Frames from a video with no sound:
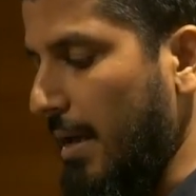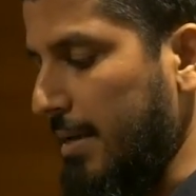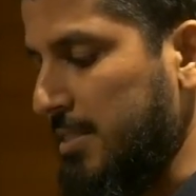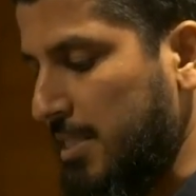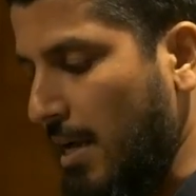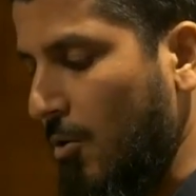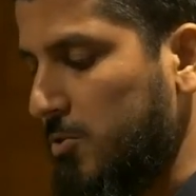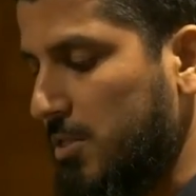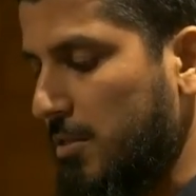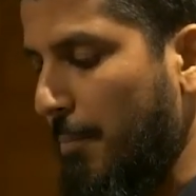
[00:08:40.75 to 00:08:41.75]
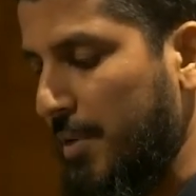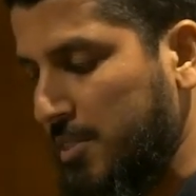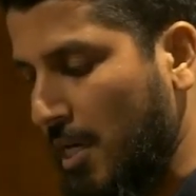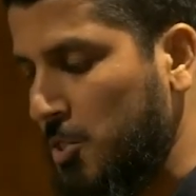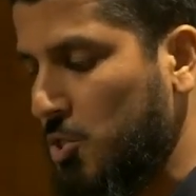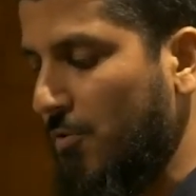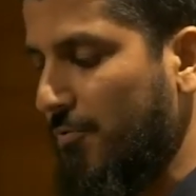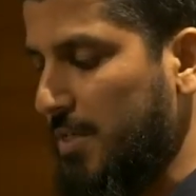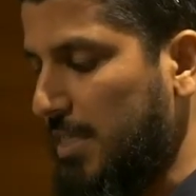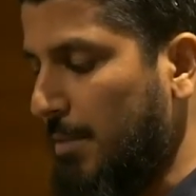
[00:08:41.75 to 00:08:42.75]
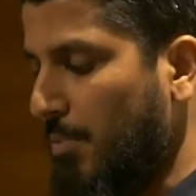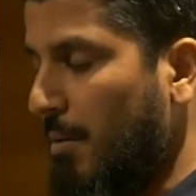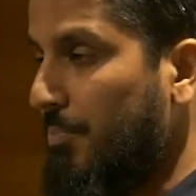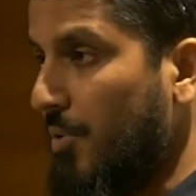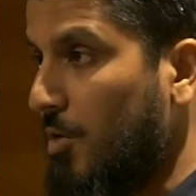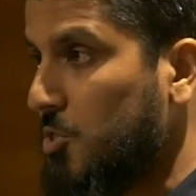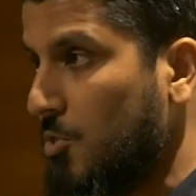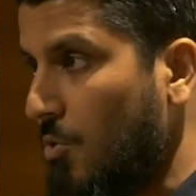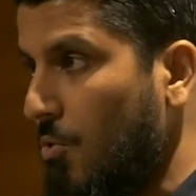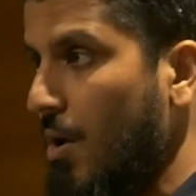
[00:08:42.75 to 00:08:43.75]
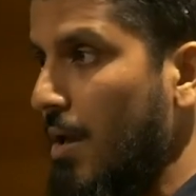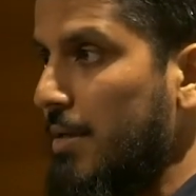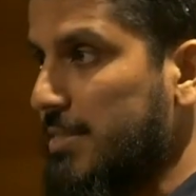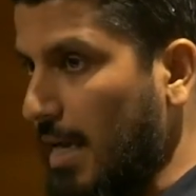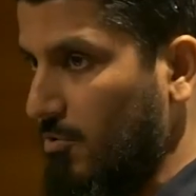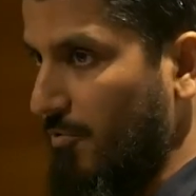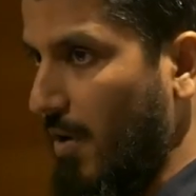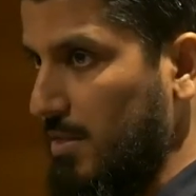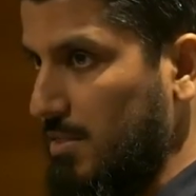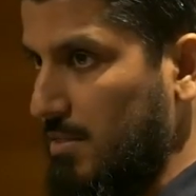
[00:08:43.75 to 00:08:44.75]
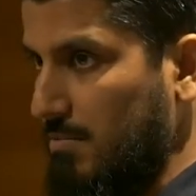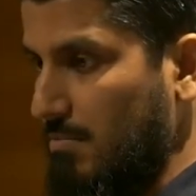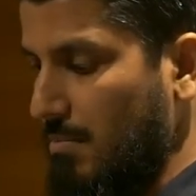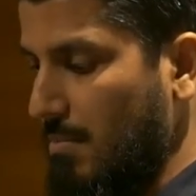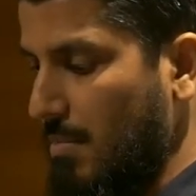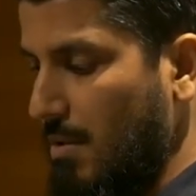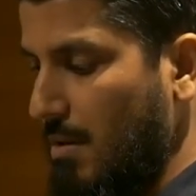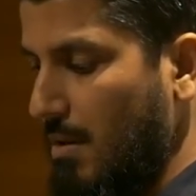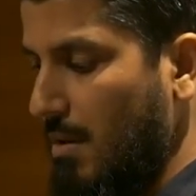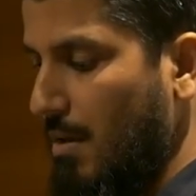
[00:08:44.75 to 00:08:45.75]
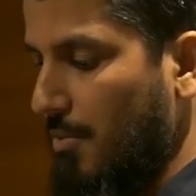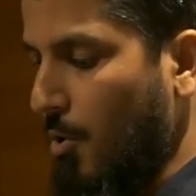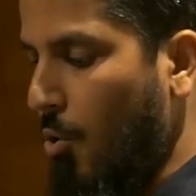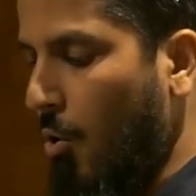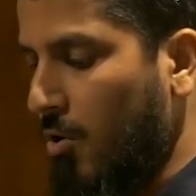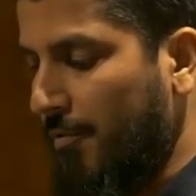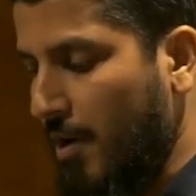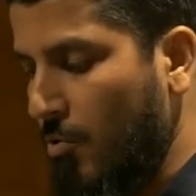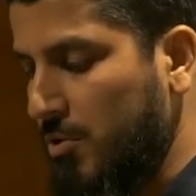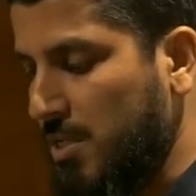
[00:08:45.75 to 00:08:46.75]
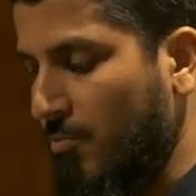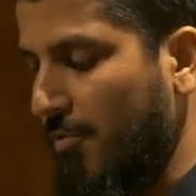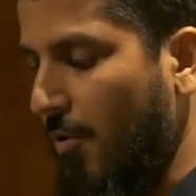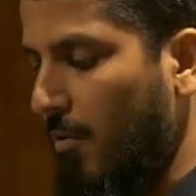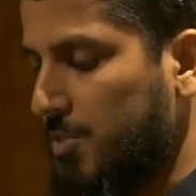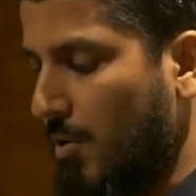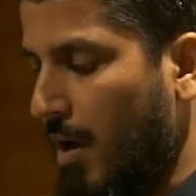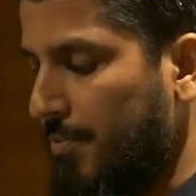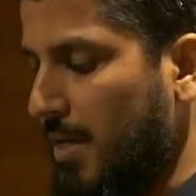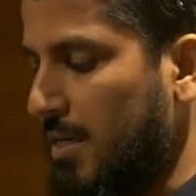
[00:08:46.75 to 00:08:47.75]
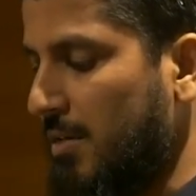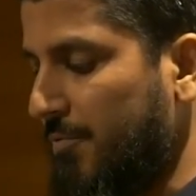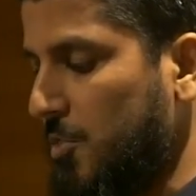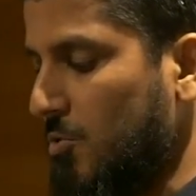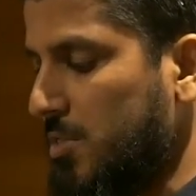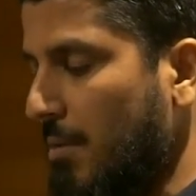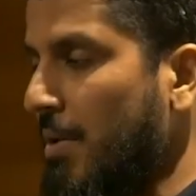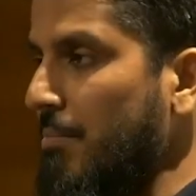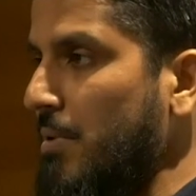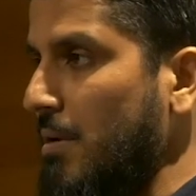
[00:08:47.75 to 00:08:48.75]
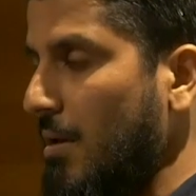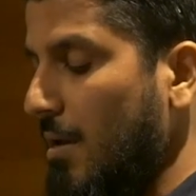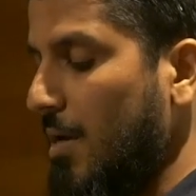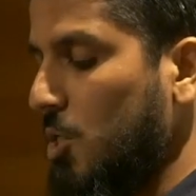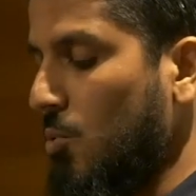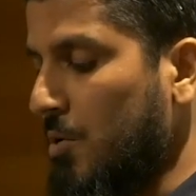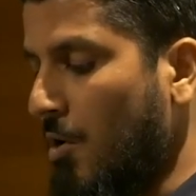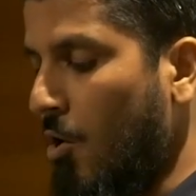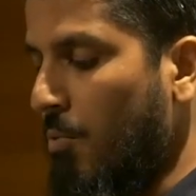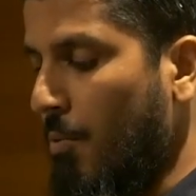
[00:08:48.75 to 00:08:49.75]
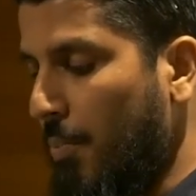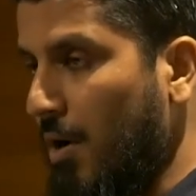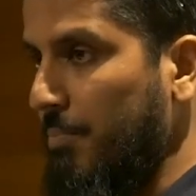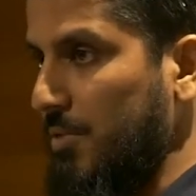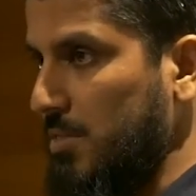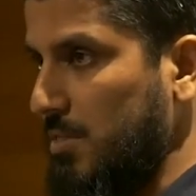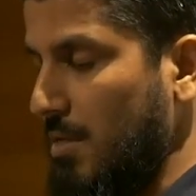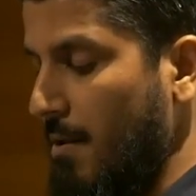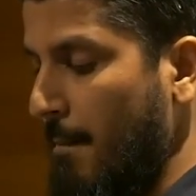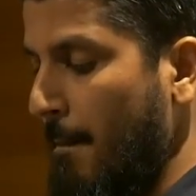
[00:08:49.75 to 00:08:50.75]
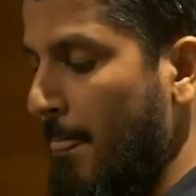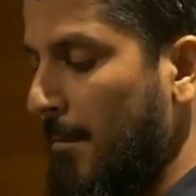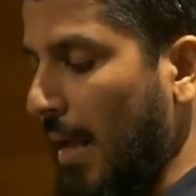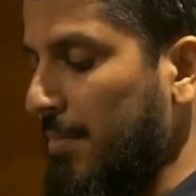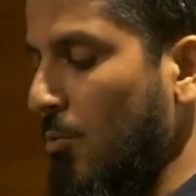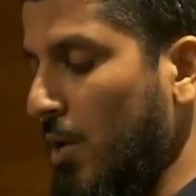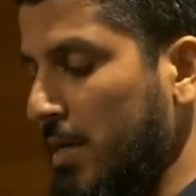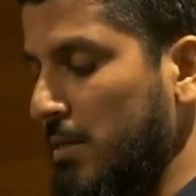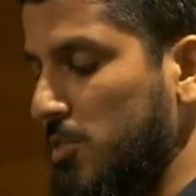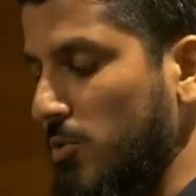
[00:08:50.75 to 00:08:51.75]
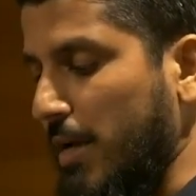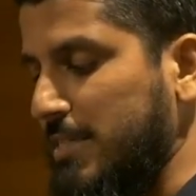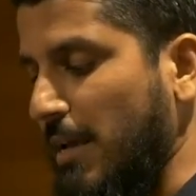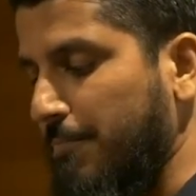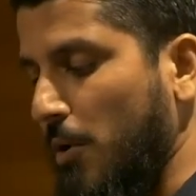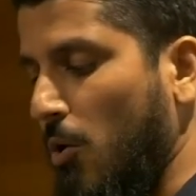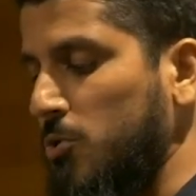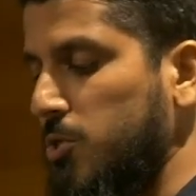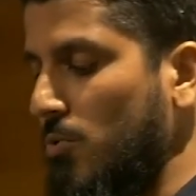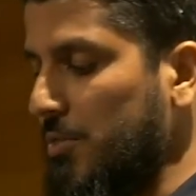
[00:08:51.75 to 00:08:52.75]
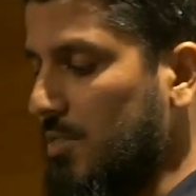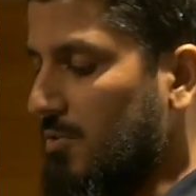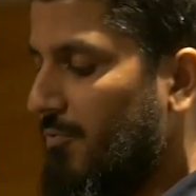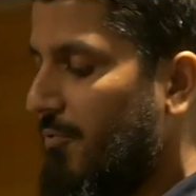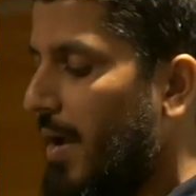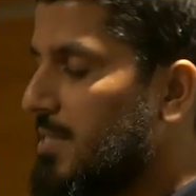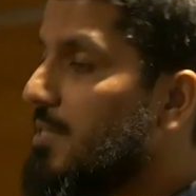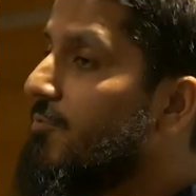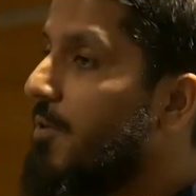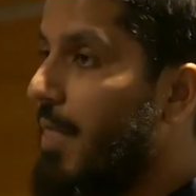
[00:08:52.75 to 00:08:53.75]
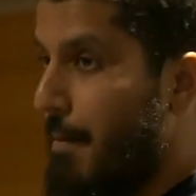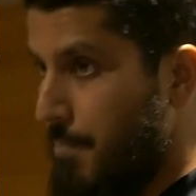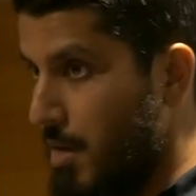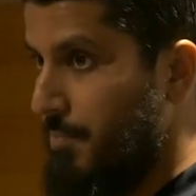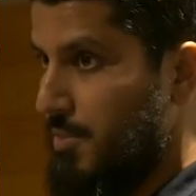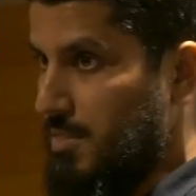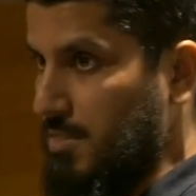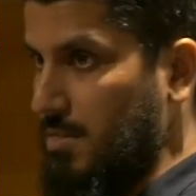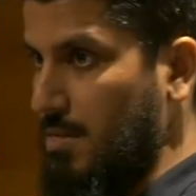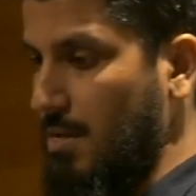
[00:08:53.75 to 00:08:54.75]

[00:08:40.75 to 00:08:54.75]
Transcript: entails the potential for deeper personal sacrifice. The core of heroism revolves around the individual's commitment to a noble purpose and the willingness to accept the consequences of fighting for that purpose.